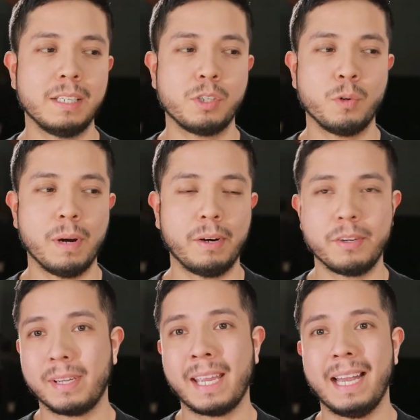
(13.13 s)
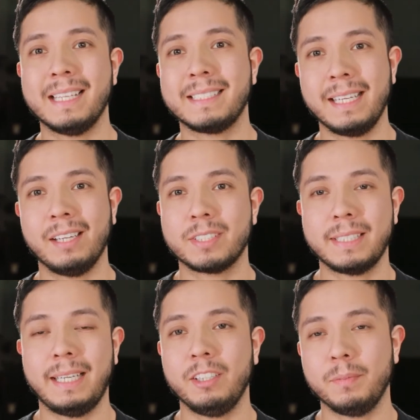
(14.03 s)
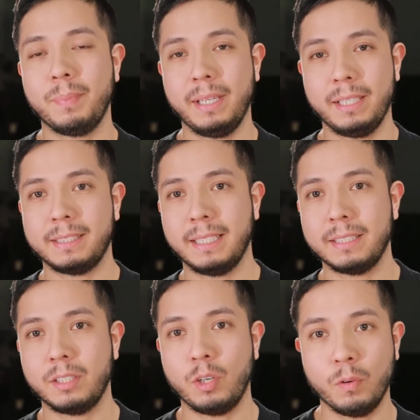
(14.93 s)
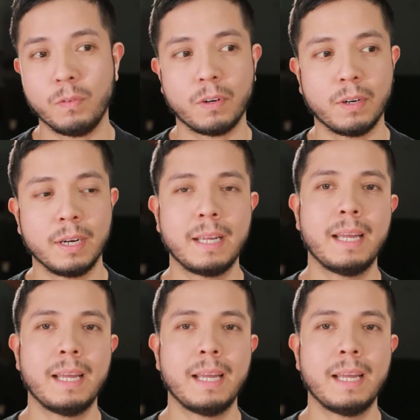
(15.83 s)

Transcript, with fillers: issue where you can't hear sound being sent over